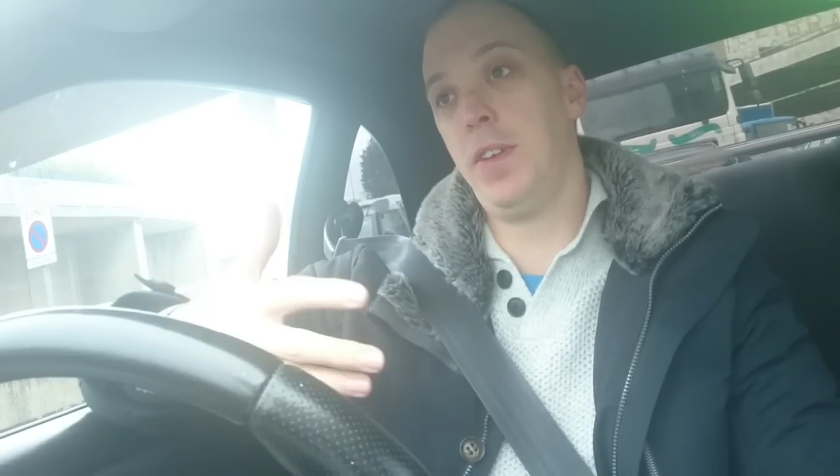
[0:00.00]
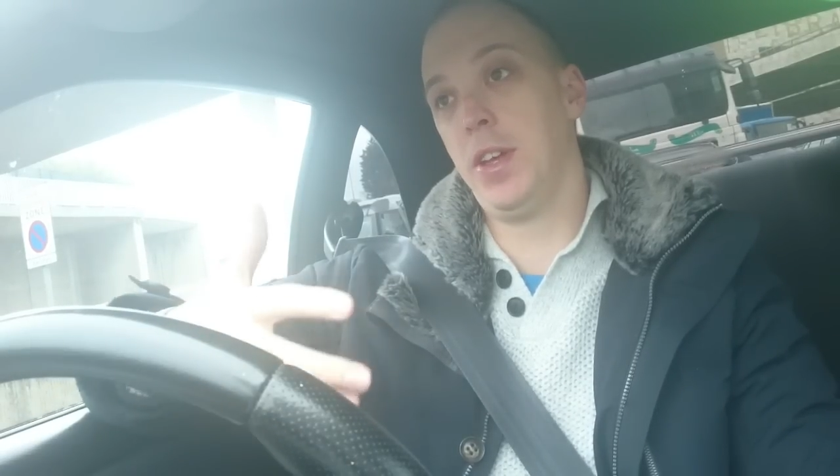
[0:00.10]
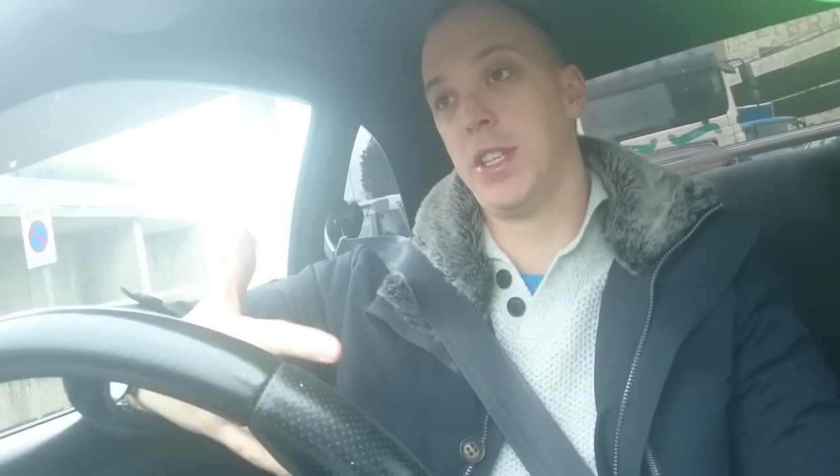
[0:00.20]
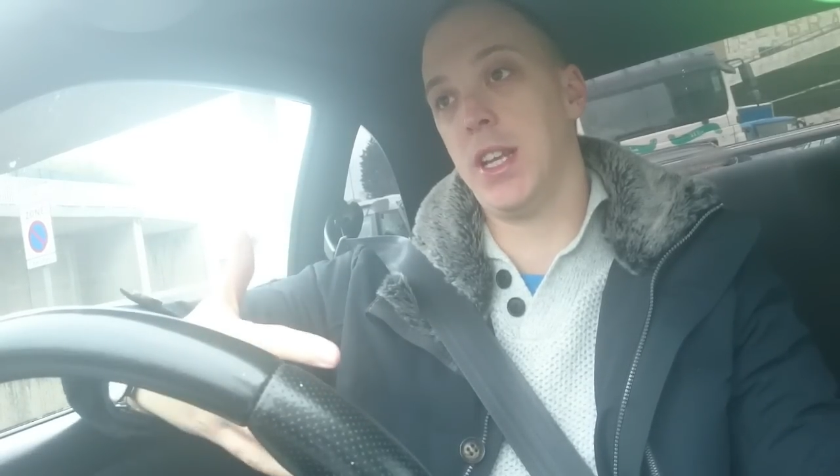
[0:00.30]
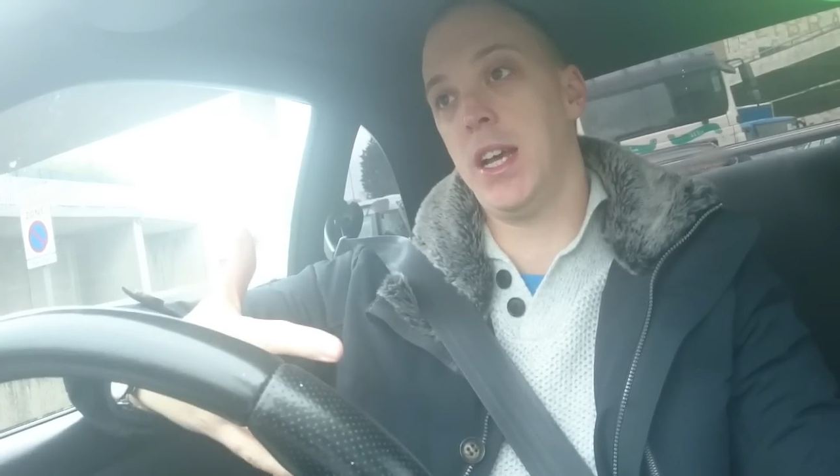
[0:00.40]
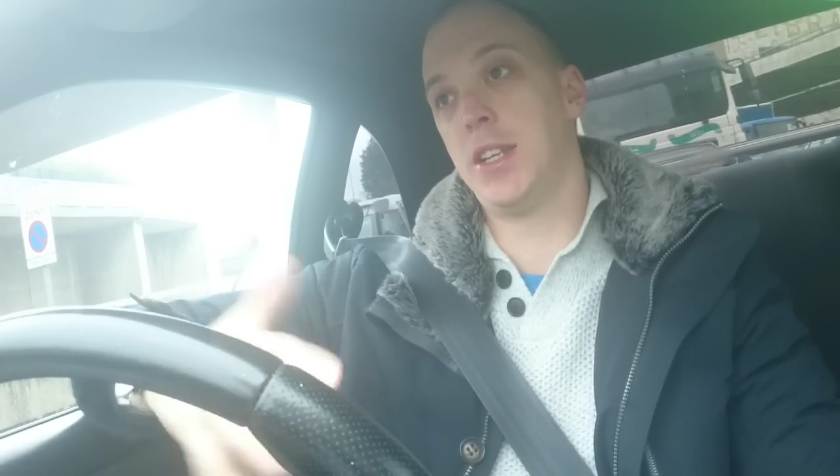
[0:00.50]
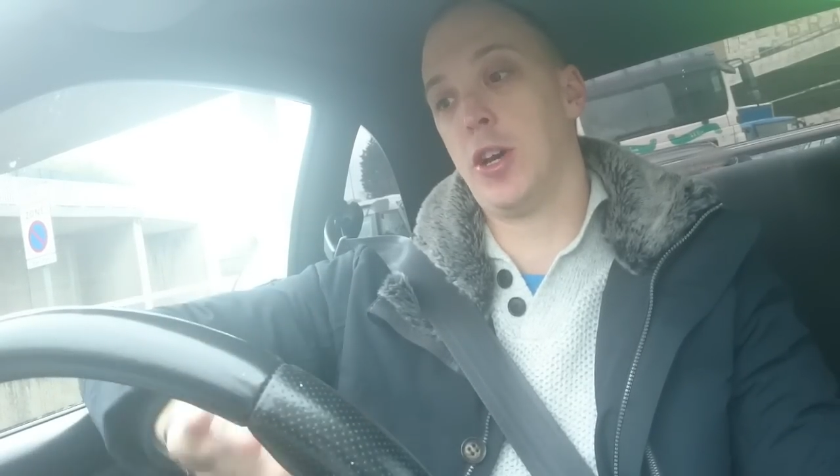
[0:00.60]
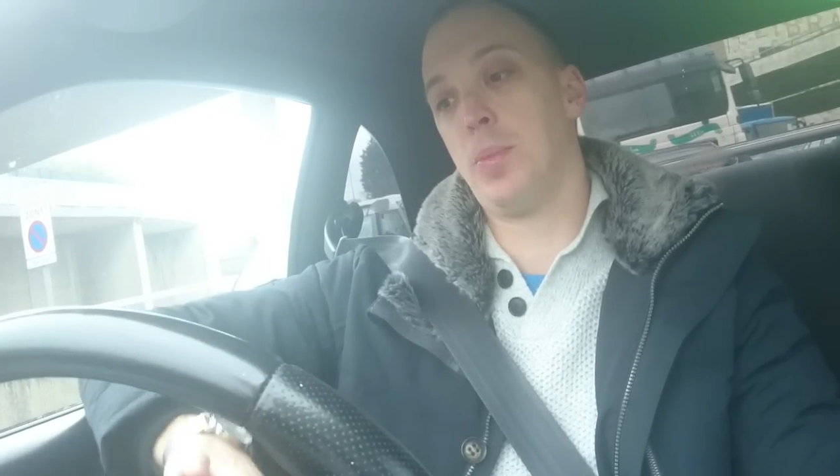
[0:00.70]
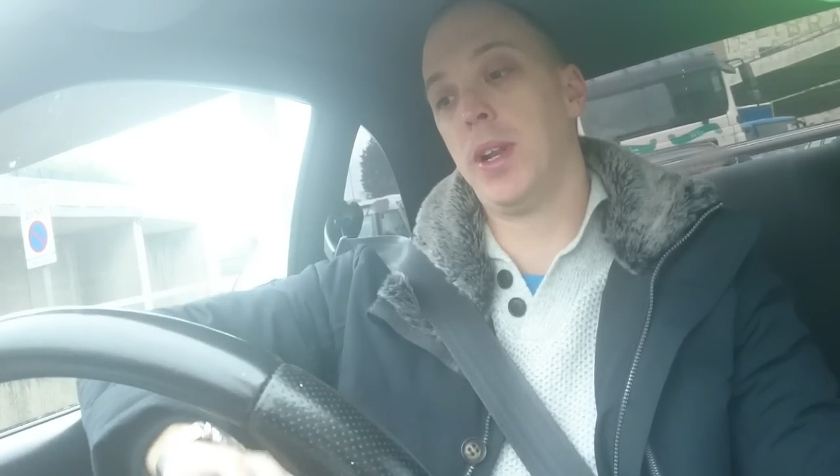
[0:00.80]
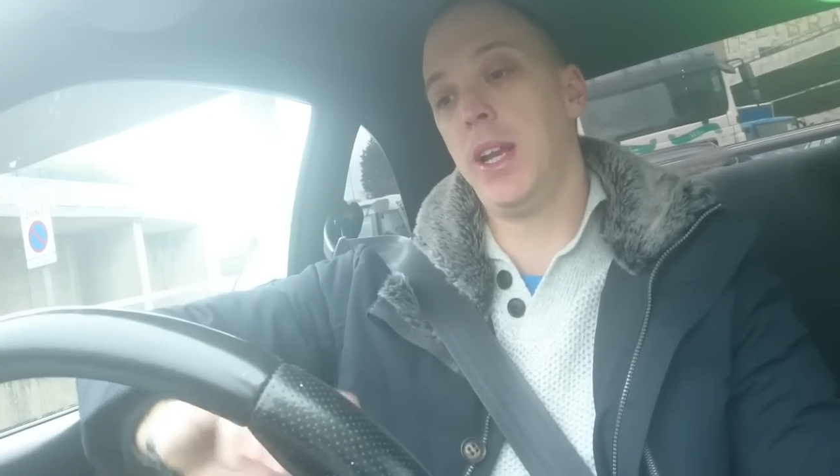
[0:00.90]
fills the lights
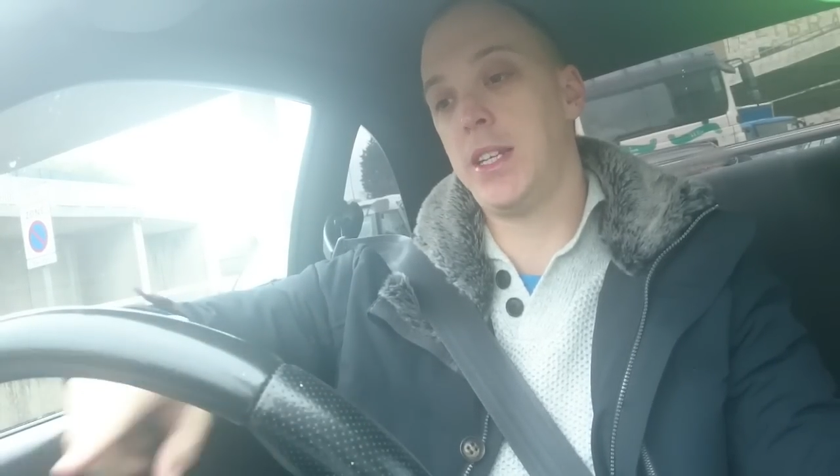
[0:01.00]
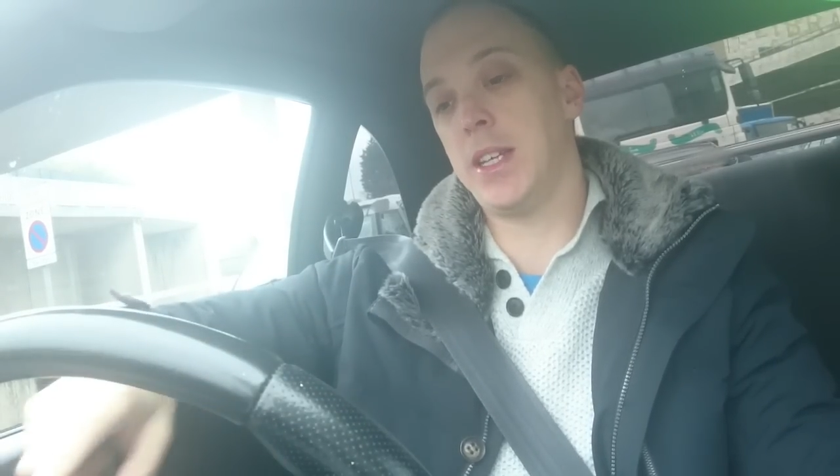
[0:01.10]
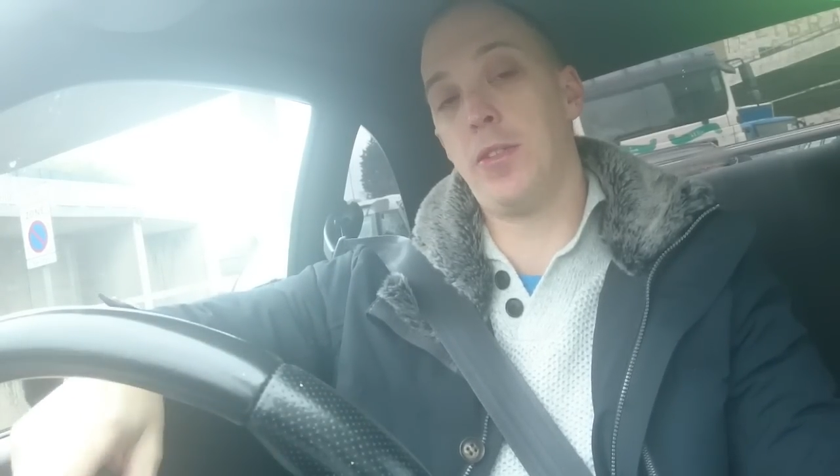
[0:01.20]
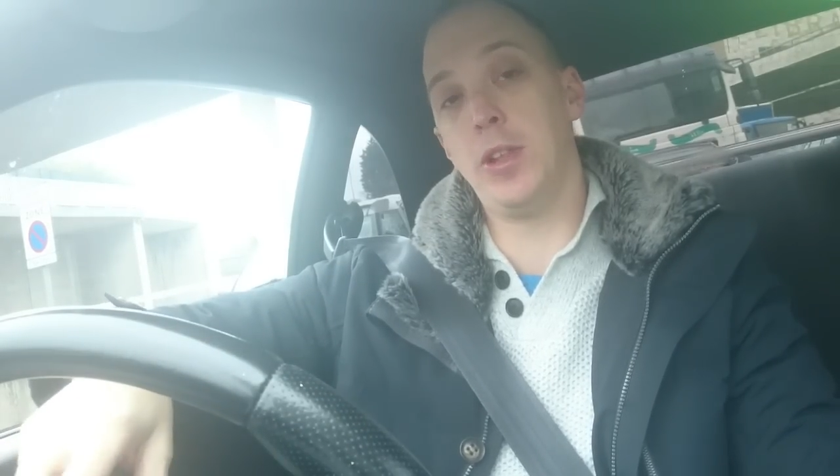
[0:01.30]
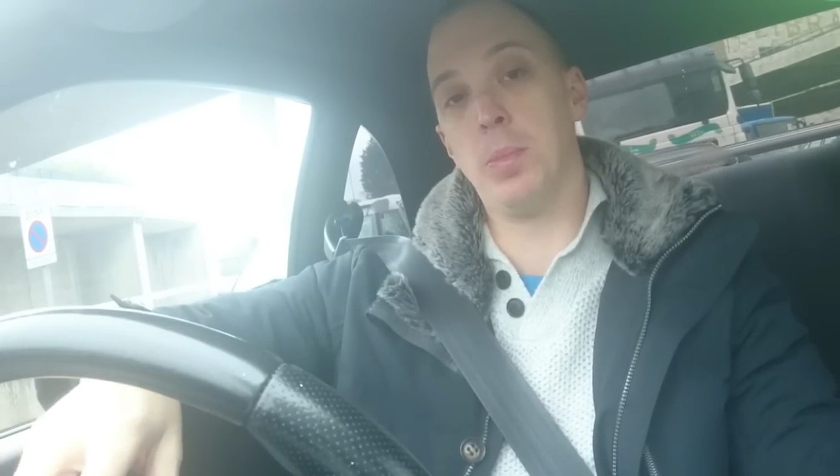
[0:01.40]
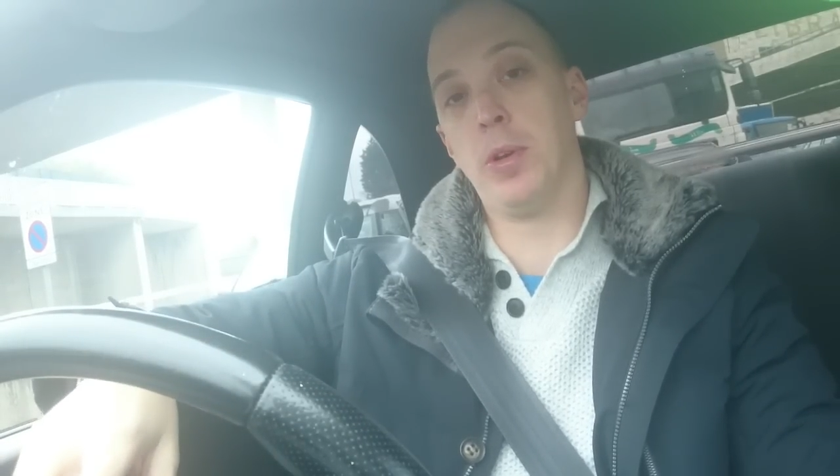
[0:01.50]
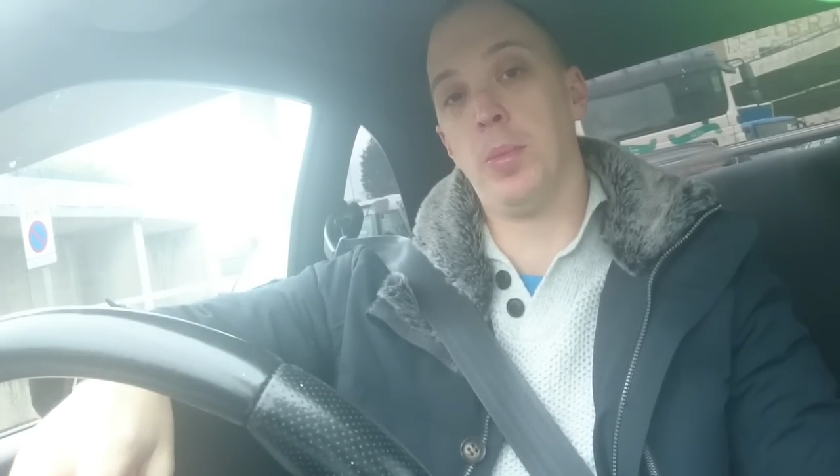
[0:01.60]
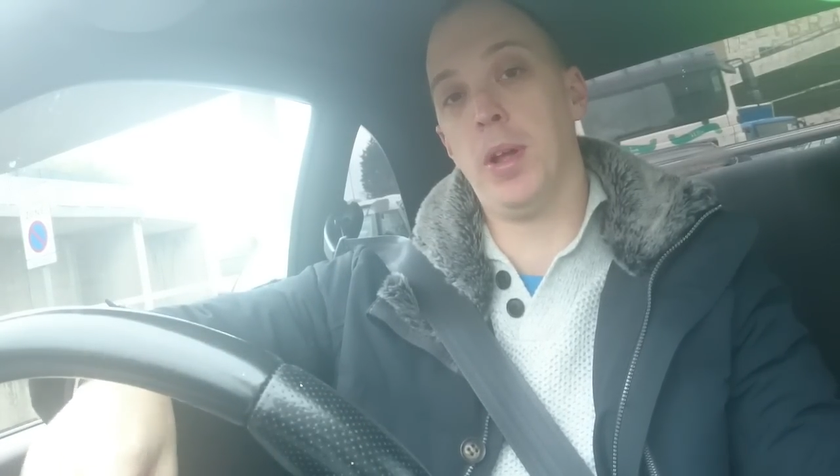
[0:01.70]
up, leaks out through the bulb